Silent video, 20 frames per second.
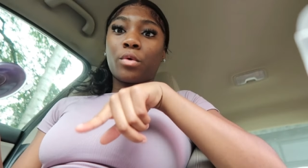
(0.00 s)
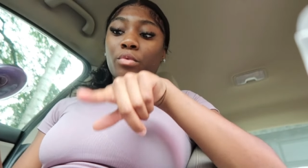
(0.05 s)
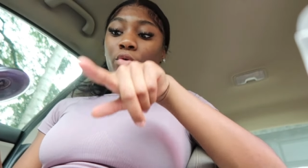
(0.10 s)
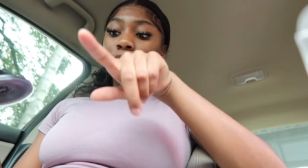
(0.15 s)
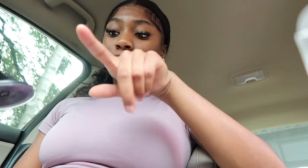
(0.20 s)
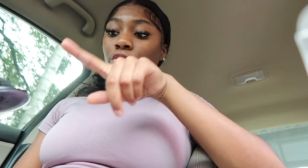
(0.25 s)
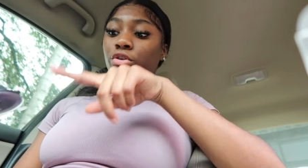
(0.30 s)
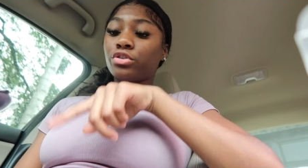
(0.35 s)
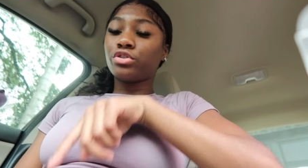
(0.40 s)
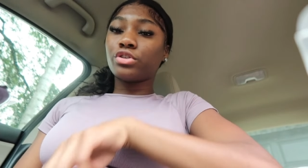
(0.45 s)
we're
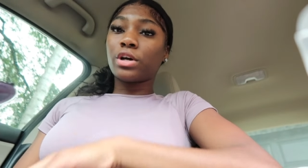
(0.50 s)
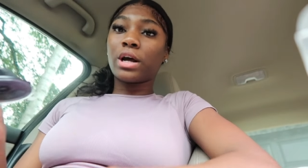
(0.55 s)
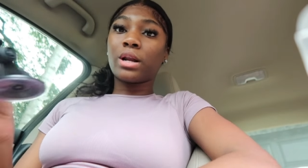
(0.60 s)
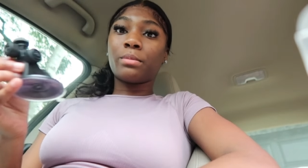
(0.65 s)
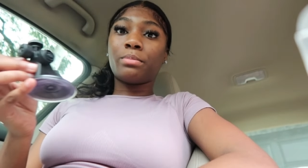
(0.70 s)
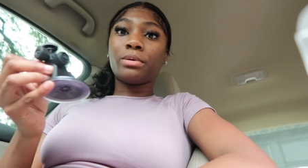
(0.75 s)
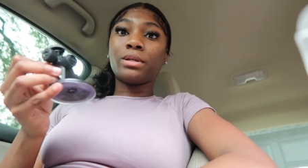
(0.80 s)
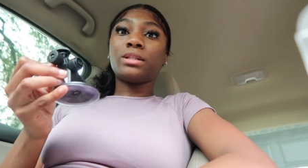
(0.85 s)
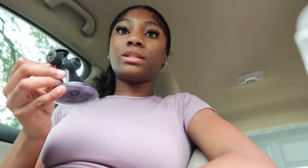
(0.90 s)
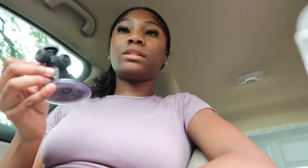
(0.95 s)
gonna try
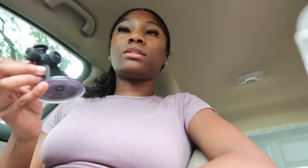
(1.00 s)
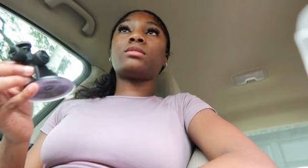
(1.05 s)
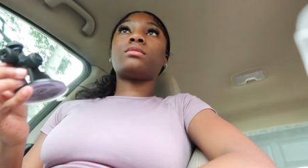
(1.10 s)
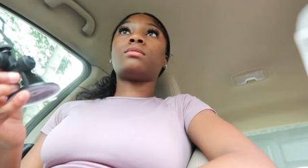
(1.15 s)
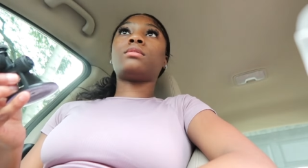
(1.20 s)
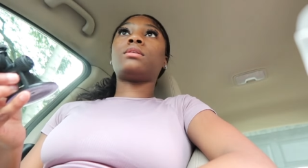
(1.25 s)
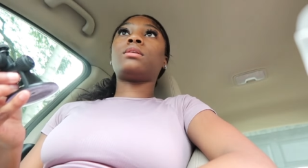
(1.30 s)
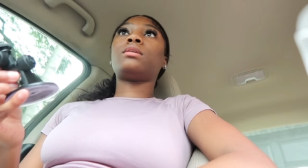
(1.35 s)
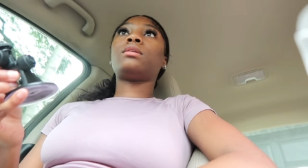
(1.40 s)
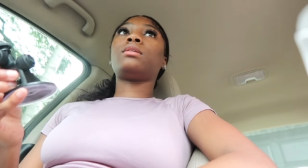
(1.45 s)
to put this on
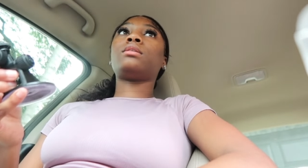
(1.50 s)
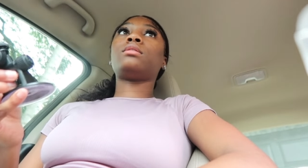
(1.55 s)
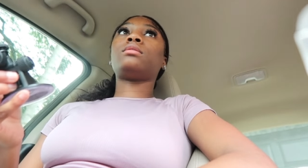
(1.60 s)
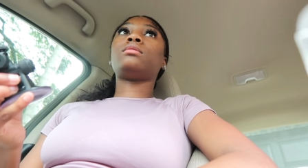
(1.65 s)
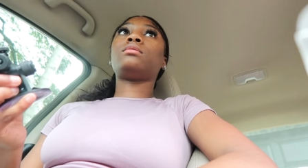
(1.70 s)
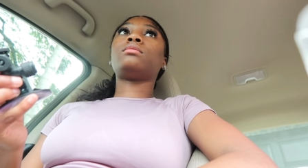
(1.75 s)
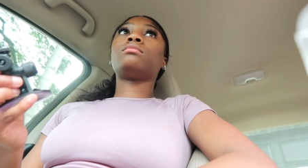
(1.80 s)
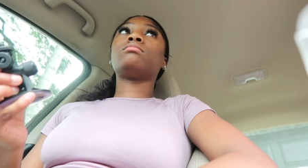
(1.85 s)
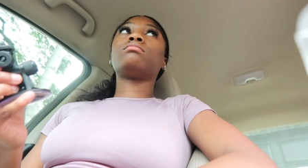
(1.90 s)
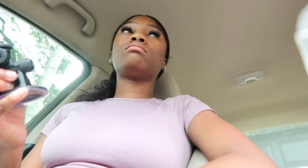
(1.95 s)

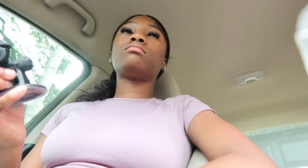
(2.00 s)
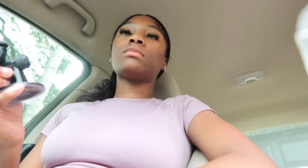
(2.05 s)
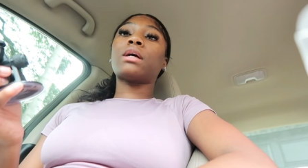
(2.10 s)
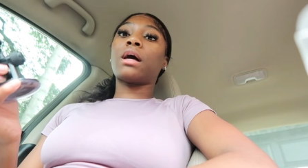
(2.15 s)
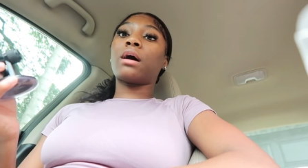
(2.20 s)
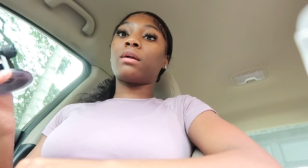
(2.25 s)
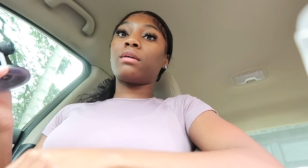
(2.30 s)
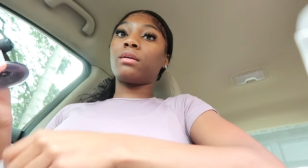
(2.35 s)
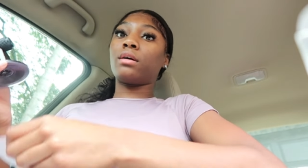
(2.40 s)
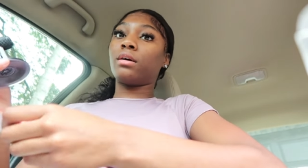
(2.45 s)

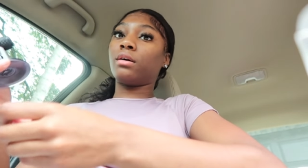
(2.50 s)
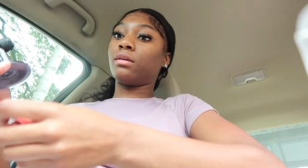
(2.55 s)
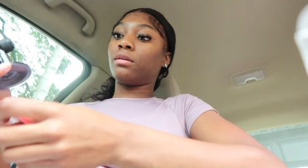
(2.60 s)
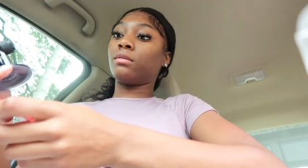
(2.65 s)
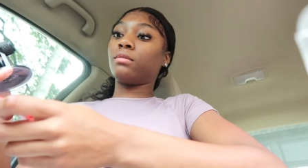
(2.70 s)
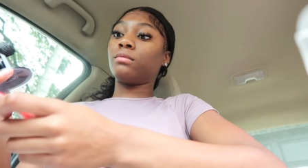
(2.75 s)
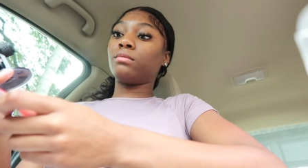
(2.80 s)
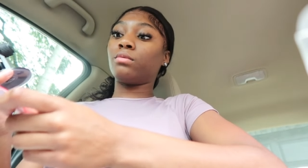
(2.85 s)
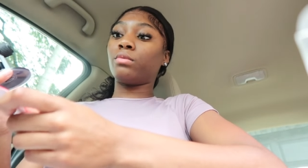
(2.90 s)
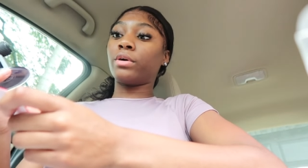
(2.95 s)
i don't
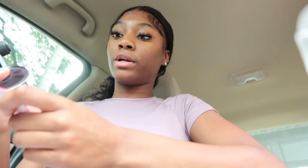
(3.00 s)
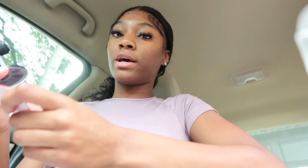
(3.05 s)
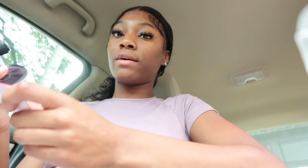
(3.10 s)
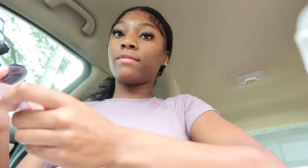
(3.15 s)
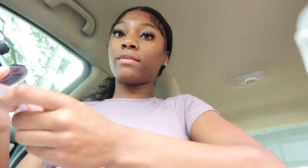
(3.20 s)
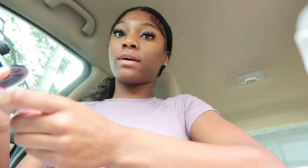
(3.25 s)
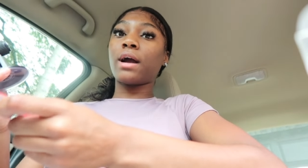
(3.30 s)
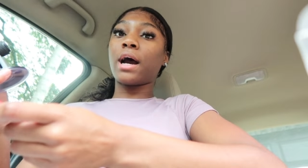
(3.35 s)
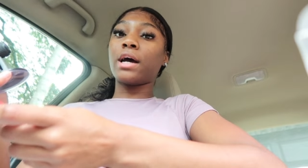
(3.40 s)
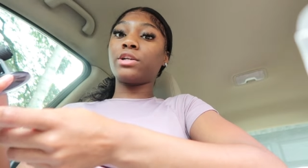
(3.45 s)
know
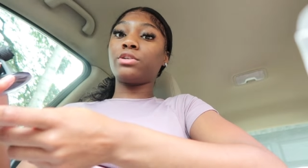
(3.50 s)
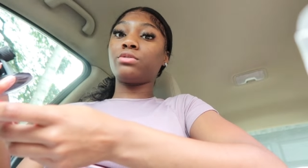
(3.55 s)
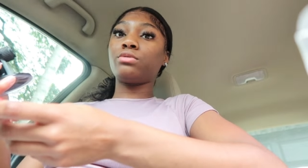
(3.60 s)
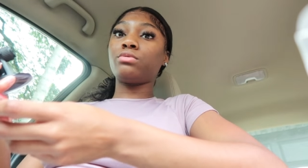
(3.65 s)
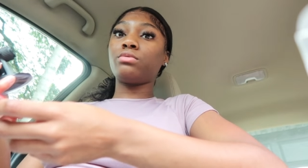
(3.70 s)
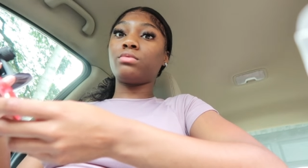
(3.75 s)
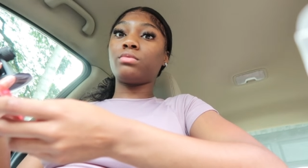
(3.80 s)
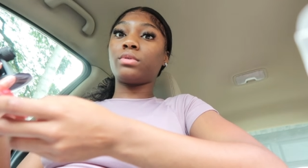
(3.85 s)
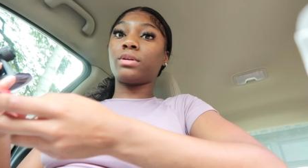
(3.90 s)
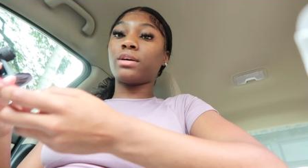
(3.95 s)
whenever i
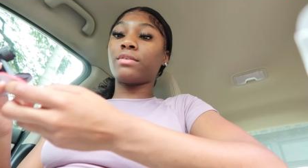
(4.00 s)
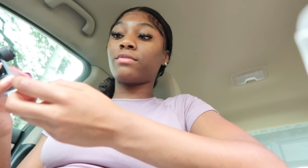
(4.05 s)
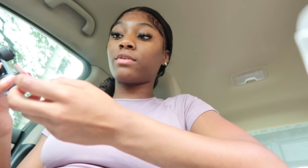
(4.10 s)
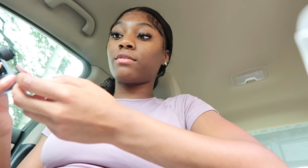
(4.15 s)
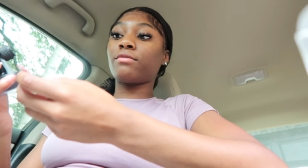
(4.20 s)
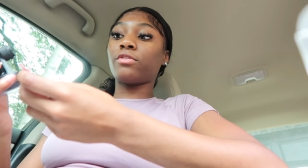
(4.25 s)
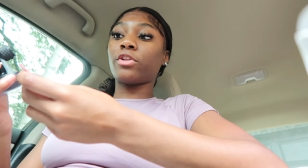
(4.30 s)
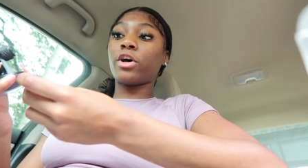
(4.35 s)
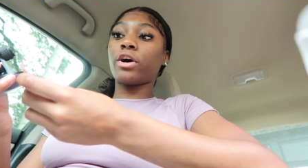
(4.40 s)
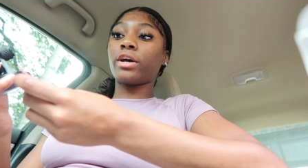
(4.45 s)
do whenever
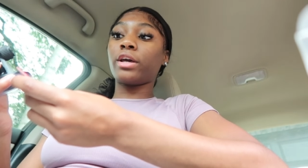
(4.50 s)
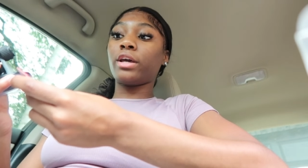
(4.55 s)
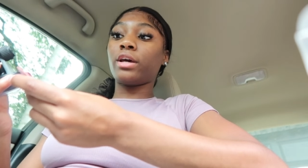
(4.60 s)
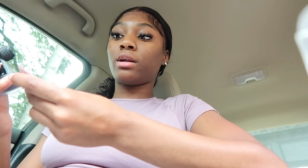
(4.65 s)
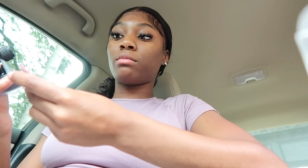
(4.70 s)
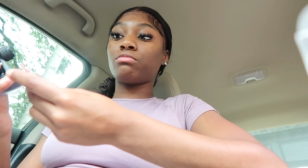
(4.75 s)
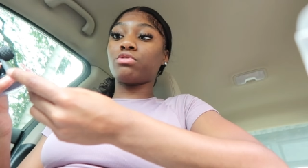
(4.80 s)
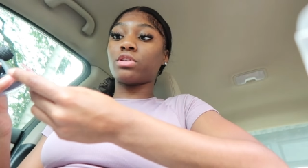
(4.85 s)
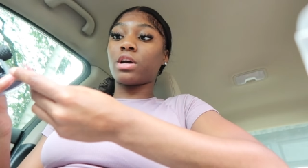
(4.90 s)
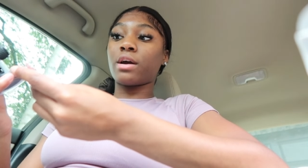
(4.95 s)
i'm vlogging and
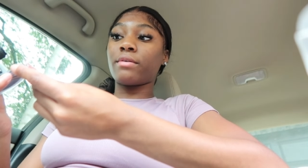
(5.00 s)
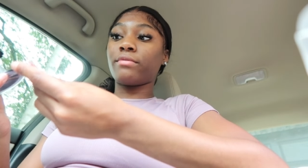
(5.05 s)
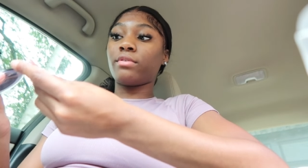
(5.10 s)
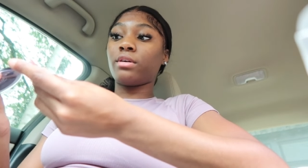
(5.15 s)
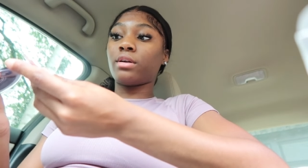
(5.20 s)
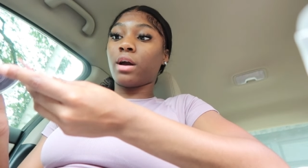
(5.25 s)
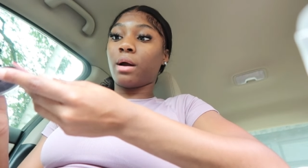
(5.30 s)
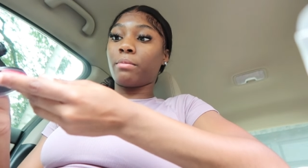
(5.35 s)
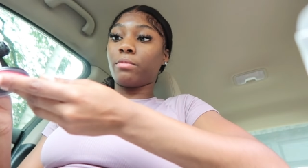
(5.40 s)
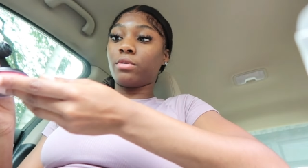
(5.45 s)
i'm
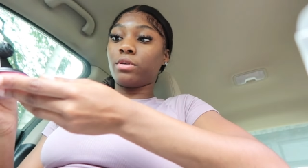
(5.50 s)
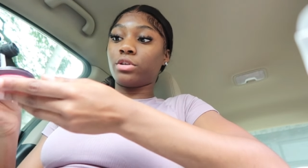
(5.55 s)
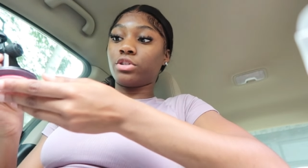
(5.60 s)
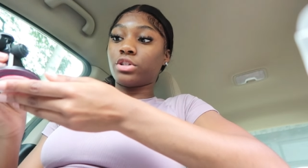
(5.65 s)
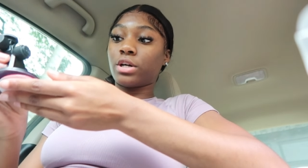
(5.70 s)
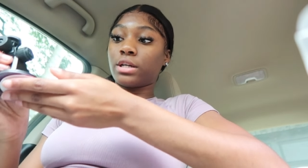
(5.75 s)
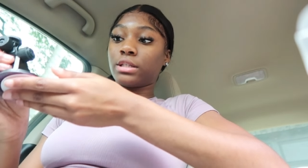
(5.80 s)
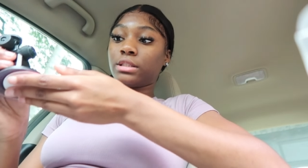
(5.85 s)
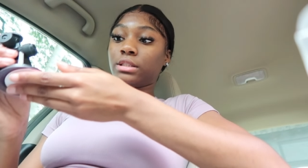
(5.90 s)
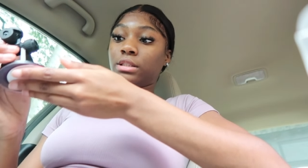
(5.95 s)
driving i'm gonna
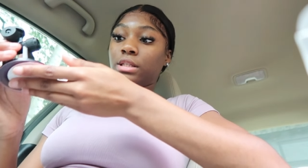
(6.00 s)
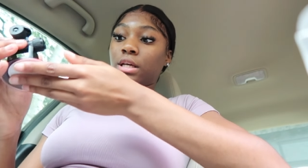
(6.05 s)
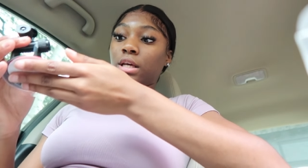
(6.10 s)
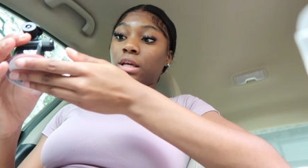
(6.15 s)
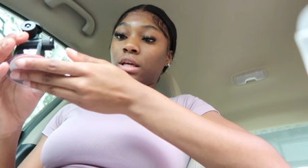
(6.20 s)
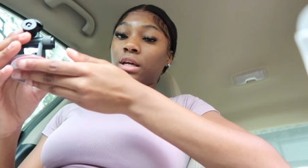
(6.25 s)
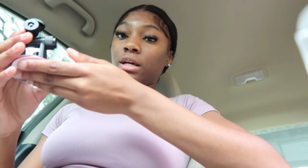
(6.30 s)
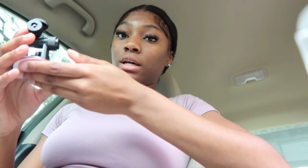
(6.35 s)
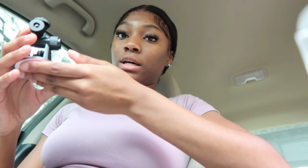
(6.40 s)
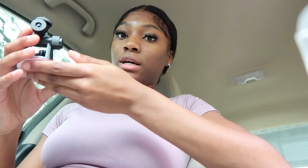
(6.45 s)
try to stick
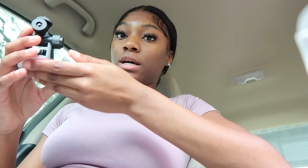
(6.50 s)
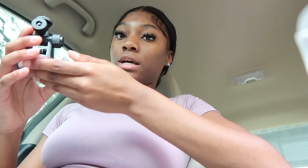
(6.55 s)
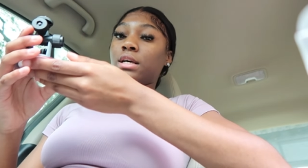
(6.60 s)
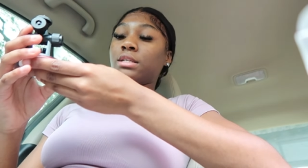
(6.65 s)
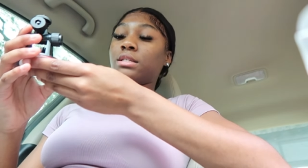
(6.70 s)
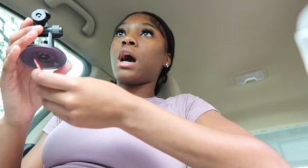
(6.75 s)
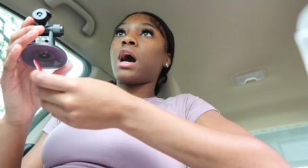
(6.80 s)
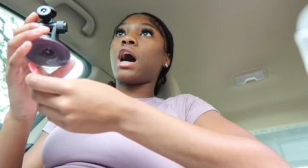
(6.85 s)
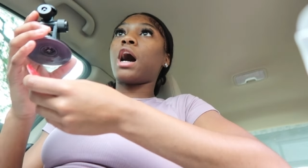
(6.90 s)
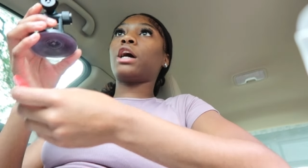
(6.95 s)
it
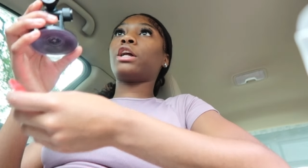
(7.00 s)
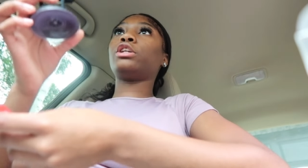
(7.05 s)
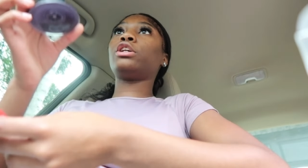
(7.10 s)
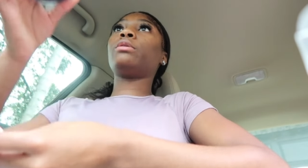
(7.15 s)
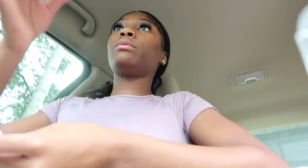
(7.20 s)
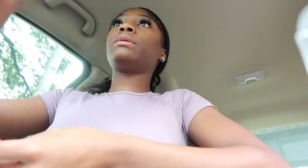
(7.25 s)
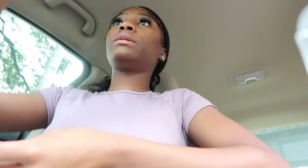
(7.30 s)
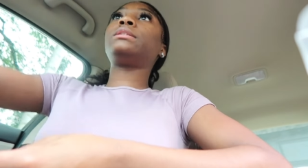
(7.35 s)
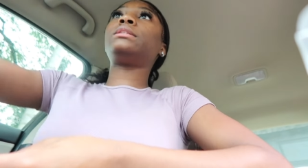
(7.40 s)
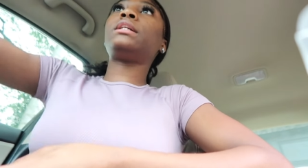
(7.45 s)
because i
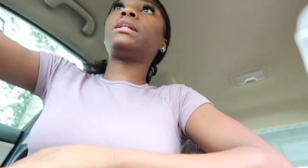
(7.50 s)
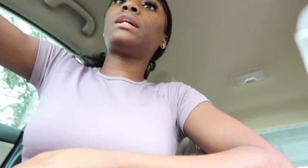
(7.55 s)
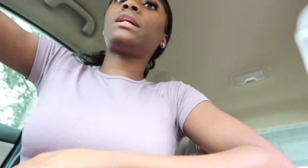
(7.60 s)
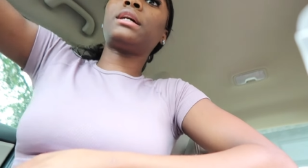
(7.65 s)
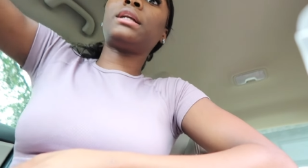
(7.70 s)
don't want to stick